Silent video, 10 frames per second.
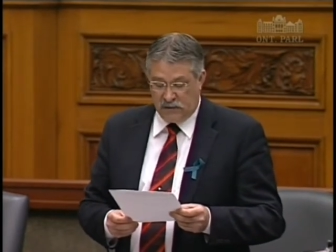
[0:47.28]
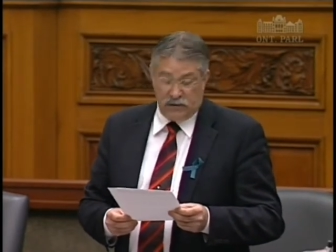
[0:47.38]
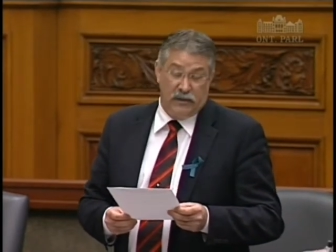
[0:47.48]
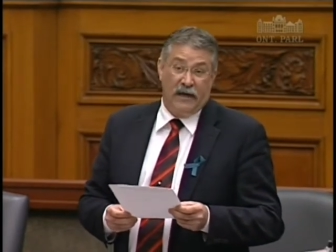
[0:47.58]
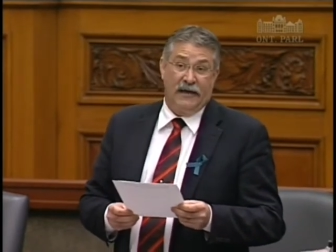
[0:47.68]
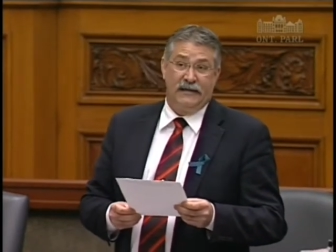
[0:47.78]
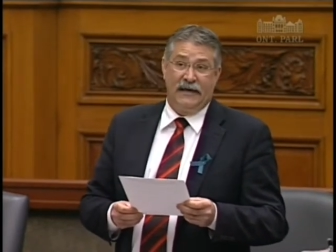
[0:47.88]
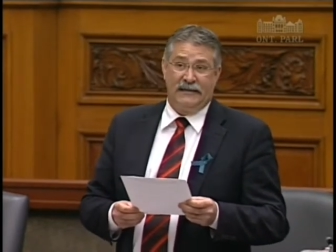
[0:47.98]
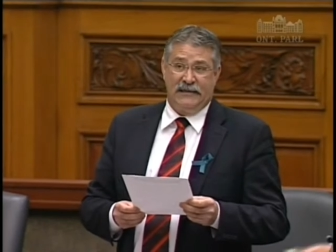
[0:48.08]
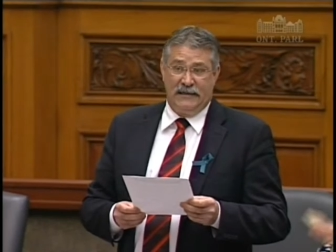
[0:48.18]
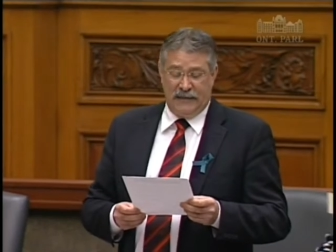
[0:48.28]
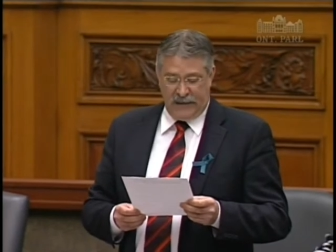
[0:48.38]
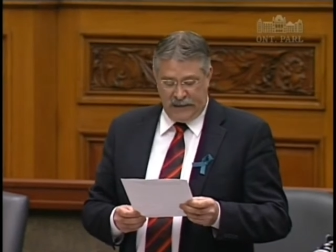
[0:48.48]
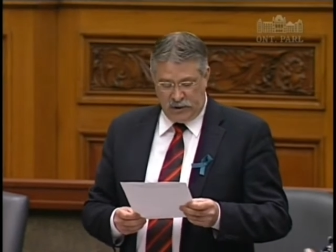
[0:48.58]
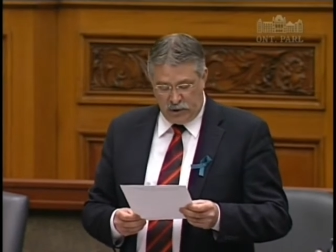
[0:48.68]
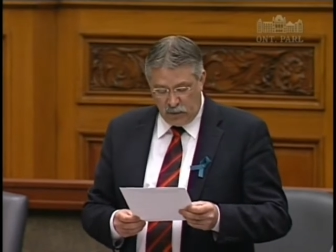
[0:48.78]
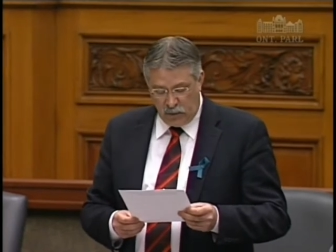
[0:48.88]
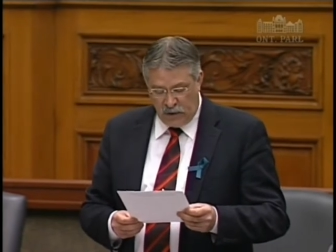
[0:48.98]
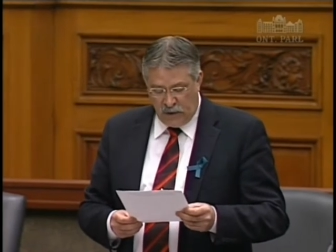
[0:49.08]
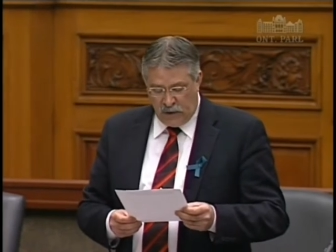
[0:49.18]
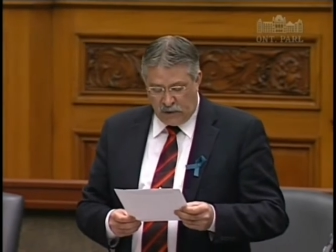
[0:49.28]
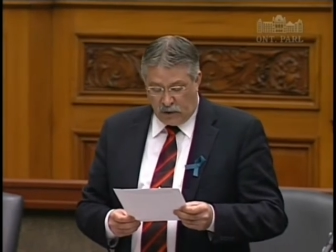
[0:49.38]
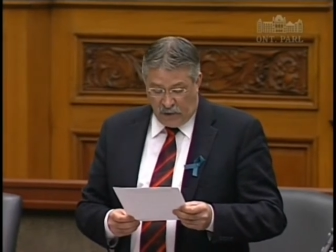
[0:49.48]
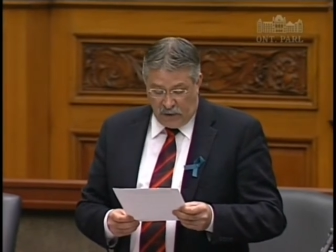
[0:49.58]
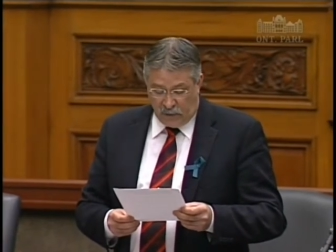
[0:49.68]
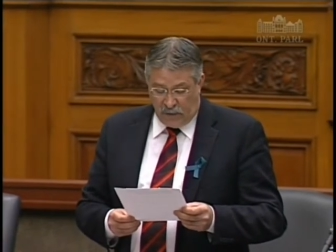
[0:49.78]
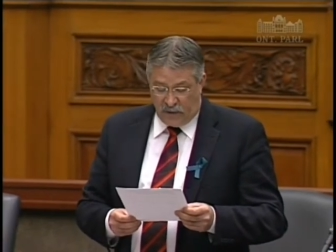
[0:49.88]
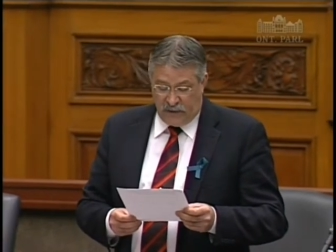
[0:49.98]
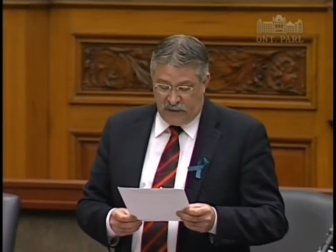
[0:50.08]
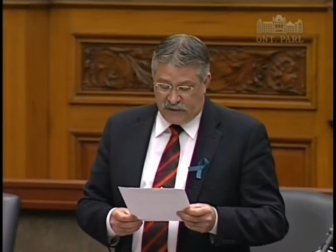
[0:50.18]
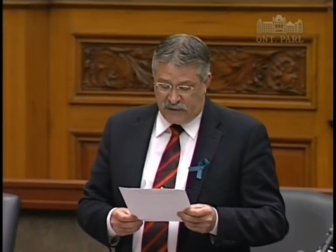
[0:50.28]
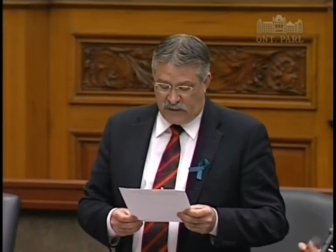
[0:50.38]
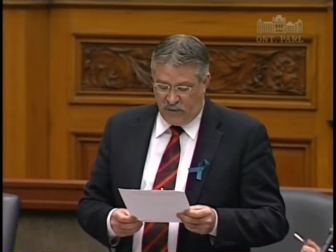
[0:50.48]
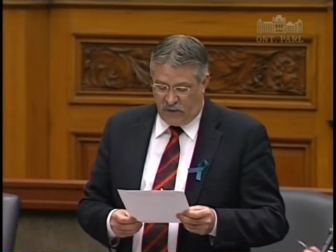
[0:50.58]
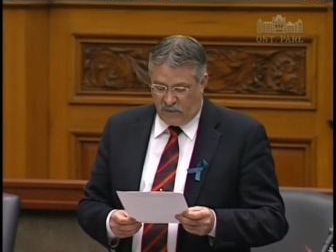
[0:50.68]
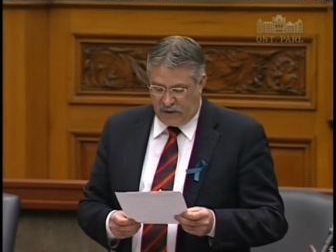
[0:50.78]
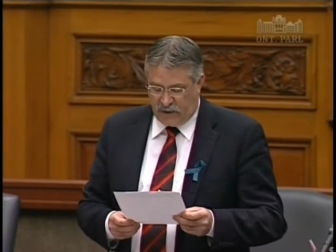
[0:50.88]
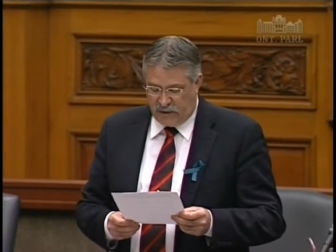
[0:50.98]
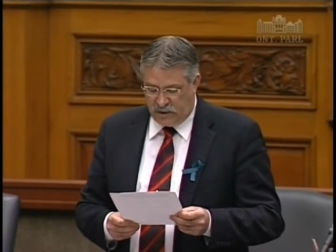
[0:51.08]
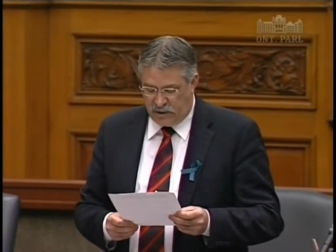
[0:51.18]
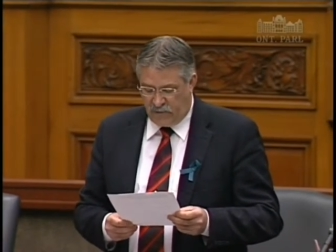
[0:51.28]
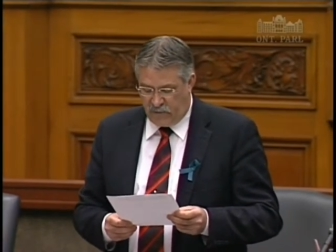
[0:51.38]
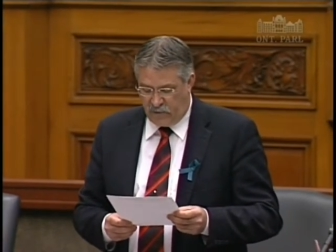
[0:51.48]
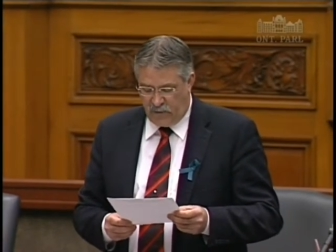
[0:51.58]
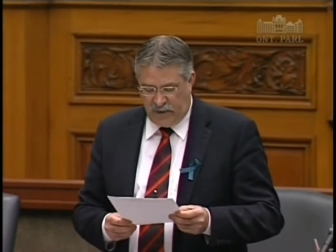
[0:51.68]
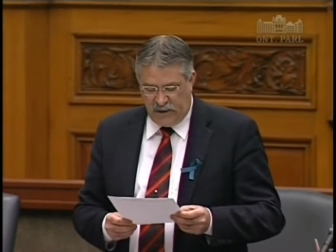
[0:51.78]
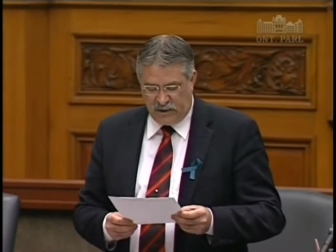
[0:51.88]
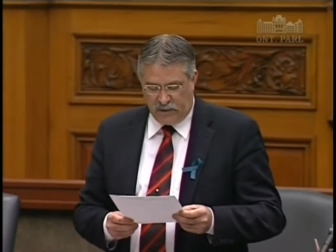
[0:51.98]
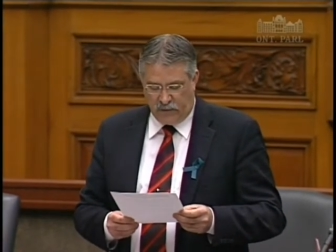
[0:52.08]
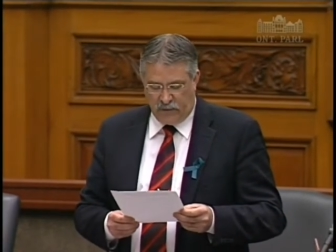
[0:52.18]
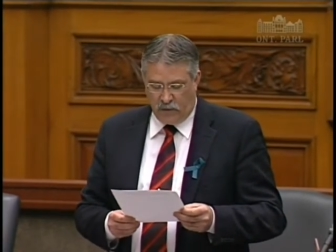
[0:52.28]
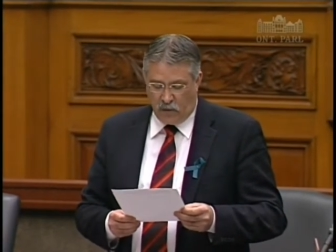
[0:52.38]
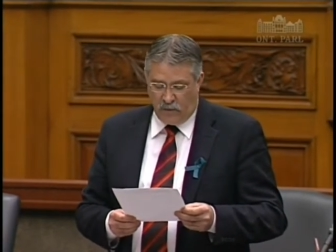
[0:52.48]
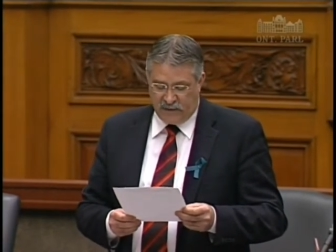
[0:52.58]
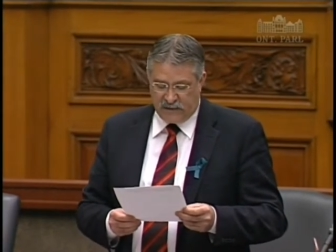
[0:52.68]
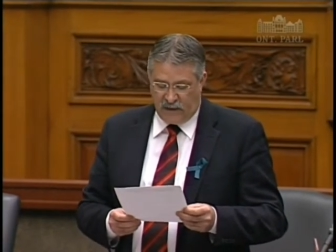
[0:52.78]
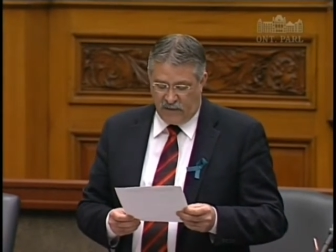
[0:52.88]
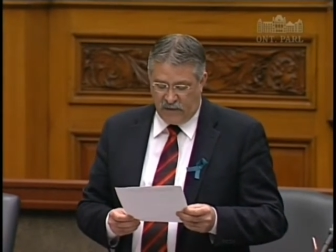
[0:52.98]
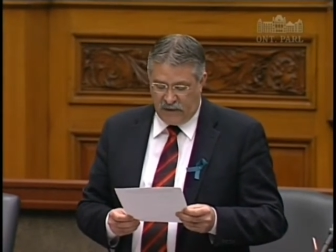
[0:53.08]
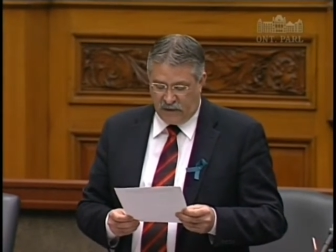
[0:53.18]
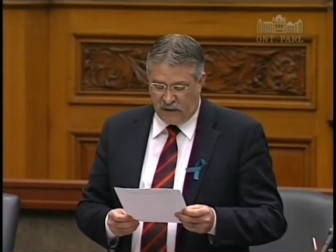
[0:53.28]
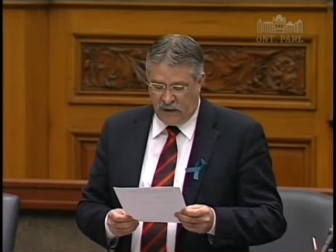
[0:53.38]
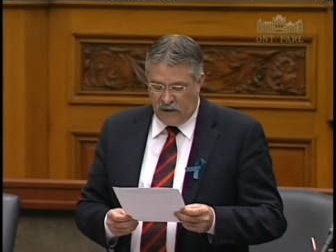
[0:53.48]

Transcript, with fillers: 1992. Uh, the green ribbon is a symbol of recognition for the many children who go missing every year.